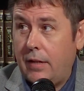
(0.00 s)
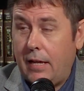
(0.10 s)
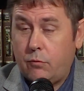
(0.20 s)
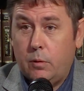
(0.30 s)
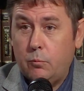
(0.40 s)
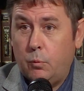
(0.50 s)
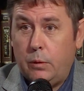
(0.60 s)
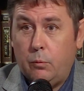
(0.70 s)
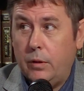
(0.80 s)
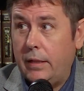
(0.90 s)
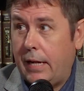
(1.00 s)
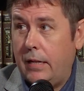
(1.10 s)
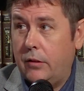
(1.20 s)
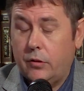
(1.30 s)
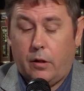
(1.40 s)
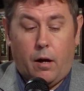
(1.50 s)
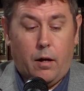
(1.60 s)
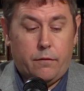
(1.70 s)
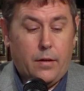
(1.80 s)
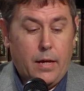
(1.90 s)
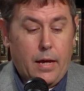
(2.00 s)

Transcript: And that's when we really kind of took off.